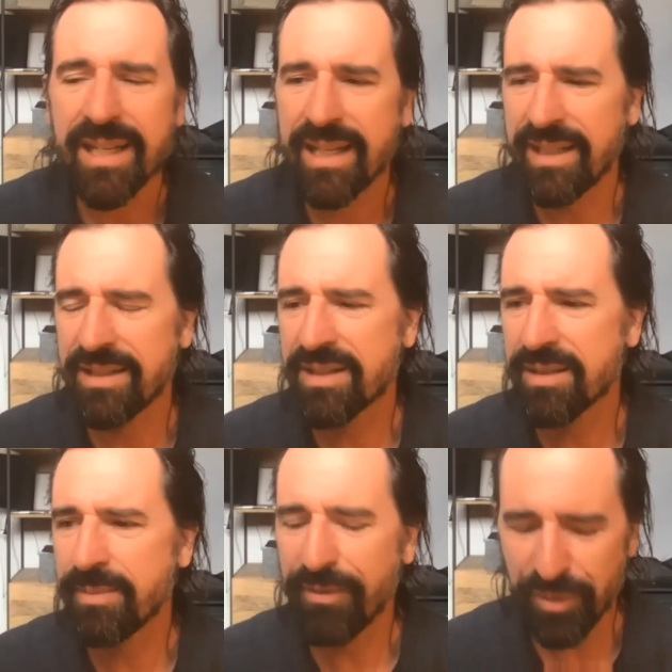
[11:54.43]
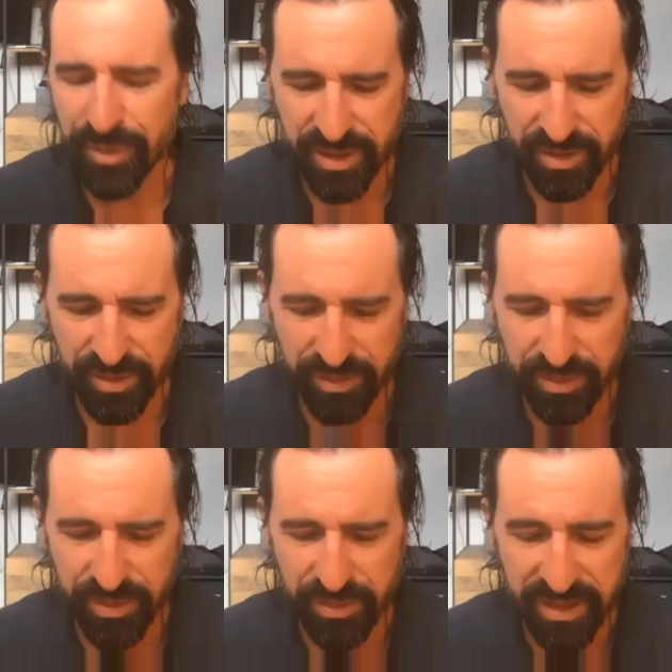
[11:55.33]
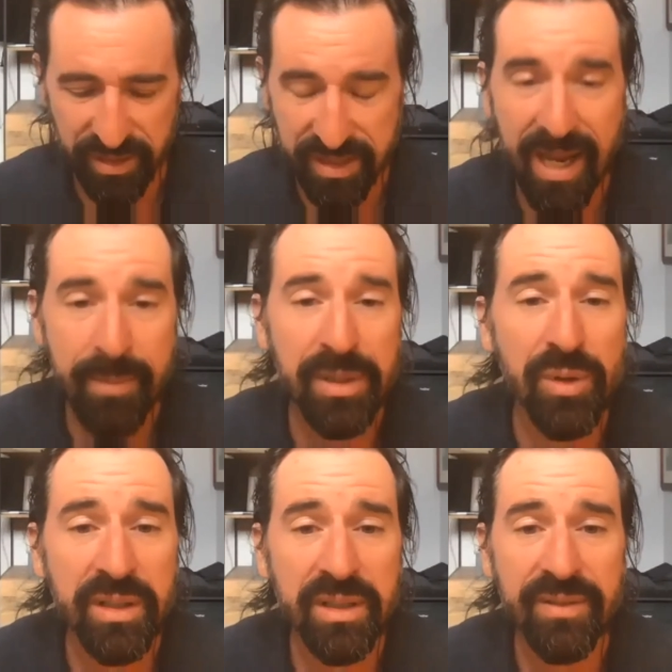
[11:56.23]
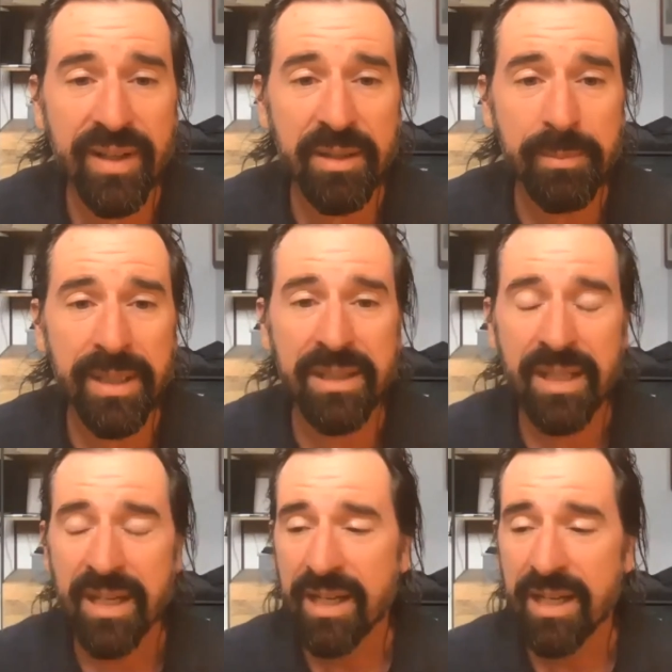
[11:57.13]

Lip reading: and some efforts to do psilocybin drug development